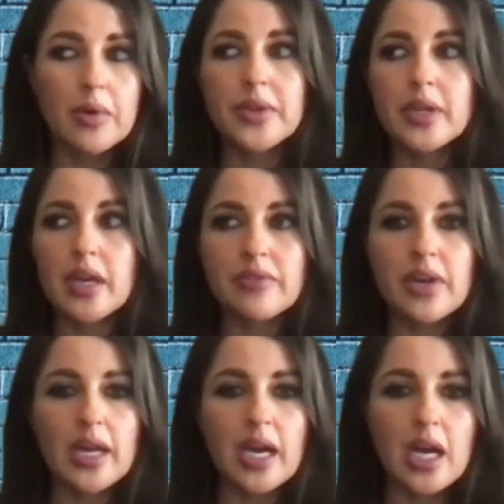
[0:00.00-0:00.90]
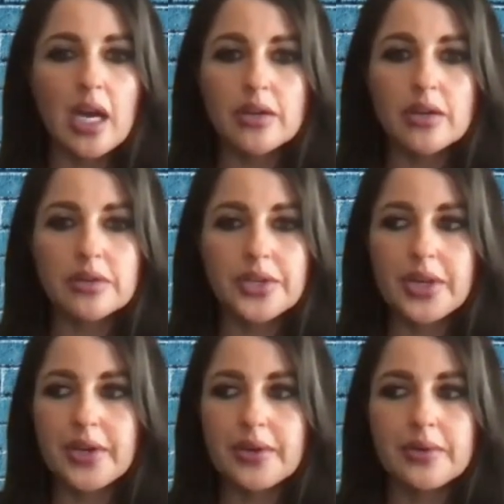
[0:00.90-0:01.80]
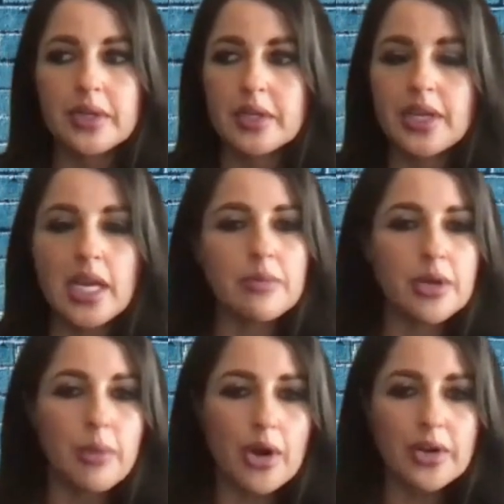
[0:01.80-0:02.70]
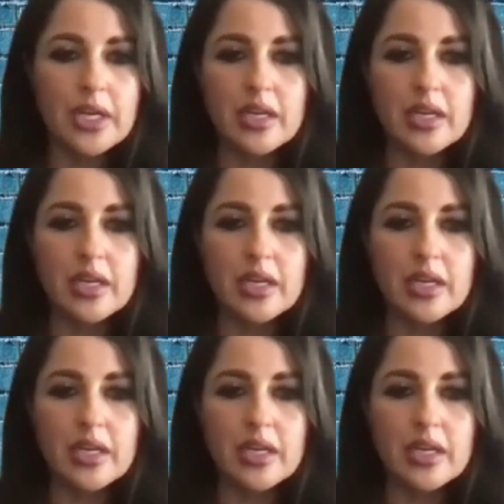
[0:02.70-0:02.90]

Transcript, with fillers: well, then I've got to hire, you know, name your marquee